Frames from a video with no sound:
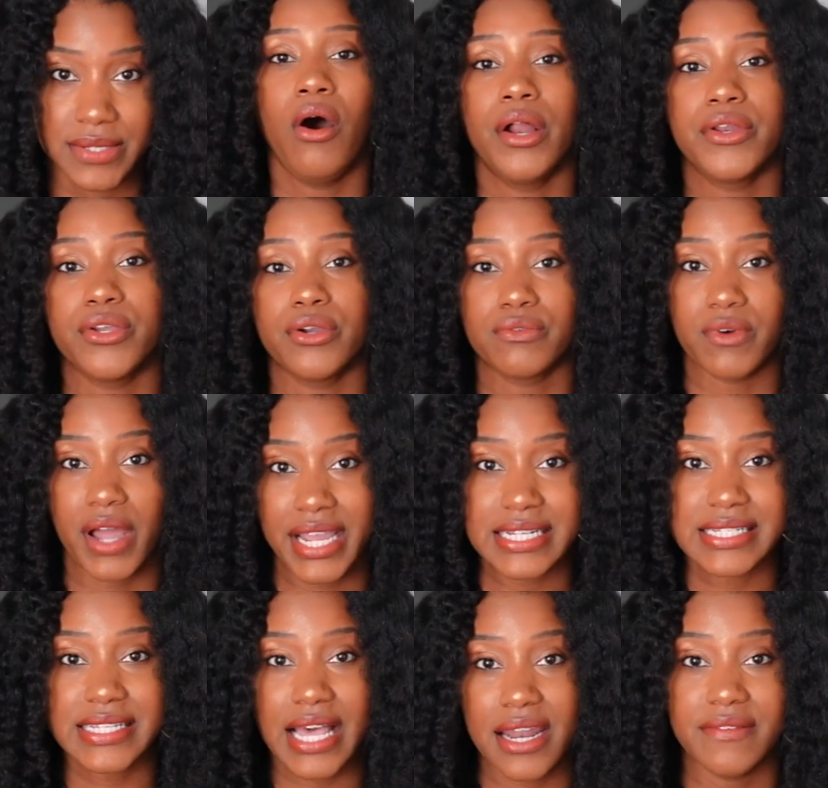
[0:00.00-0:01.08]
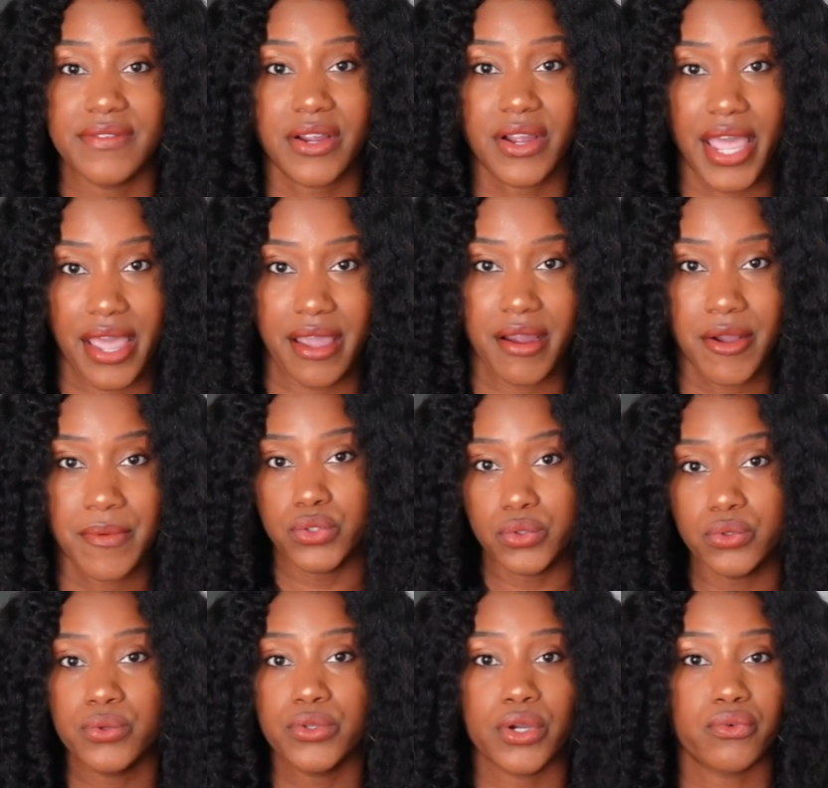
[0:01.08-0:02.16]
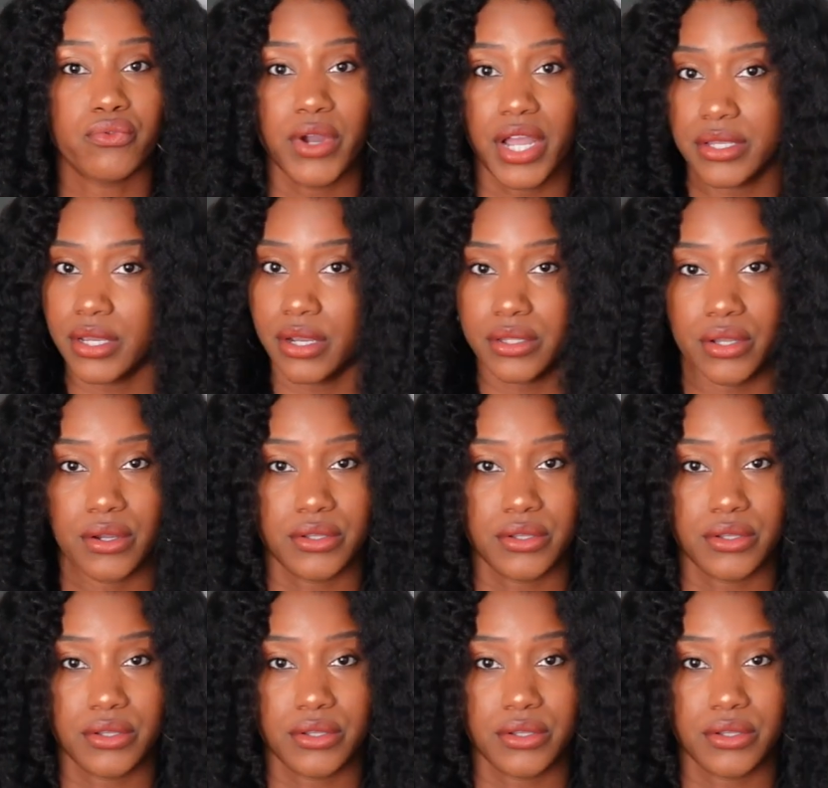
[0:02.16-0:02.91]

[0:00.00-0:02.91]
On your right side of your hair, do your, re your, your,